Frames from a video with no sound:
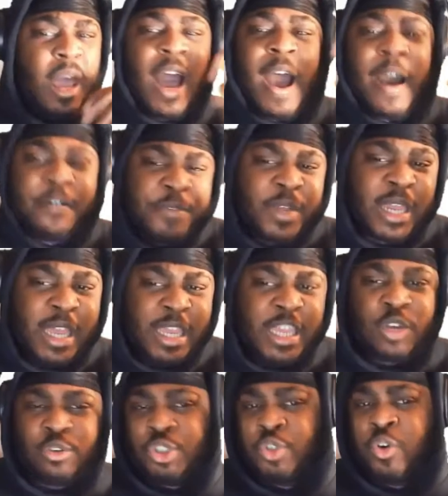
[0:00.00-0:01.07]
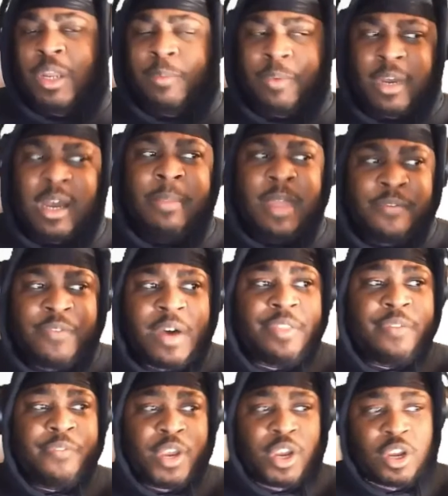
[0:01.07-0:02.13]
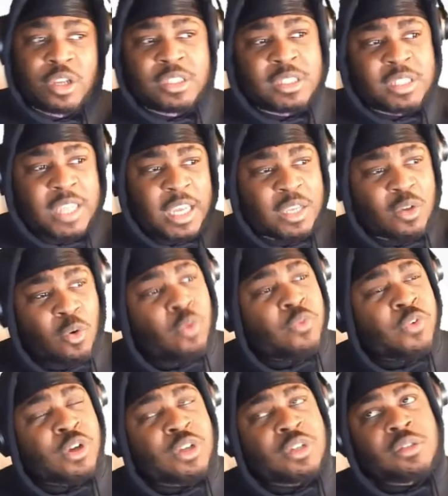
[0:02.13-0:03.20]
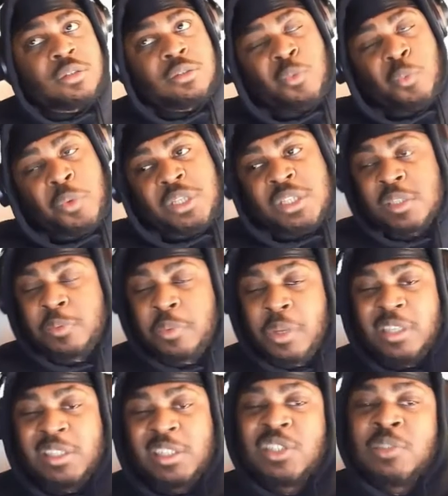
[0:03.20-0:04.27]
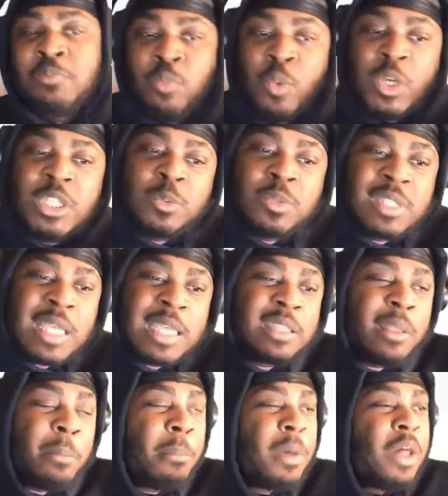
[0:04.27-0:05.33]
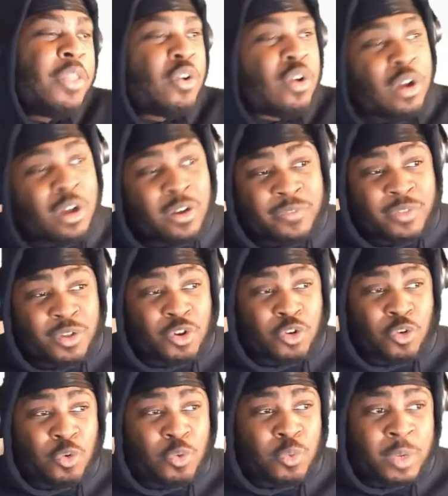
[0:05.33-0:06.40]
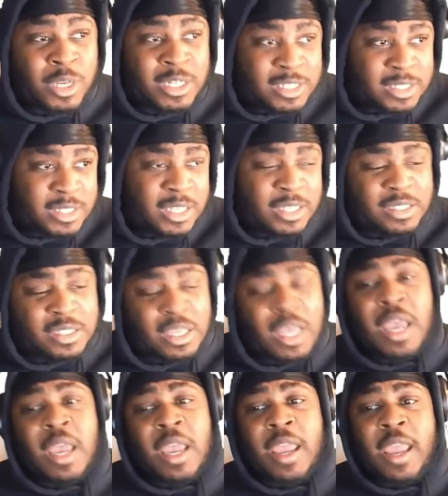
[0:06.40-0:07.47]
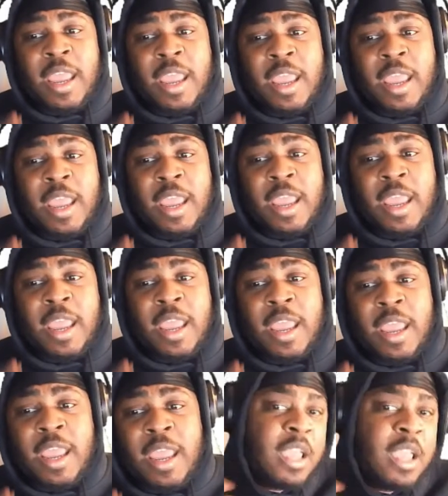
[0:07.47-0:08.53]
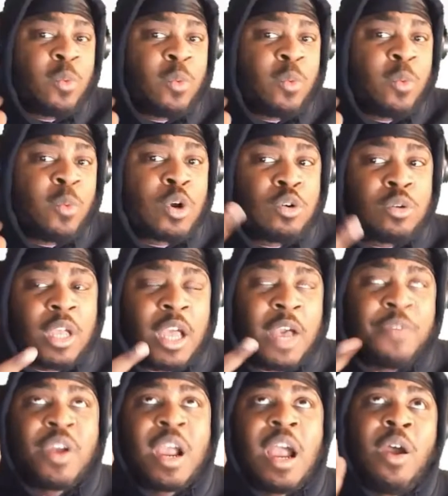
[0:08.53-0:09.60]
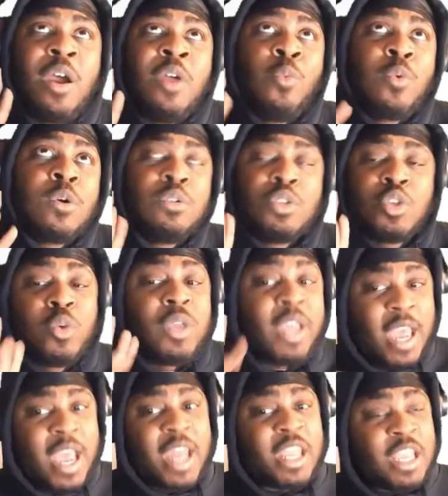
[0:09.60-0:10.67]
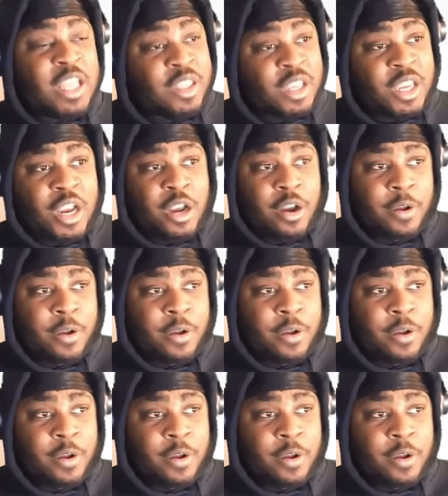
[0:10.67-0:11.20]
I feel like he'll join and become that father figure to take over Witch's place, which was like the mother of the crew in a sense. And in World 2 he had ether gear.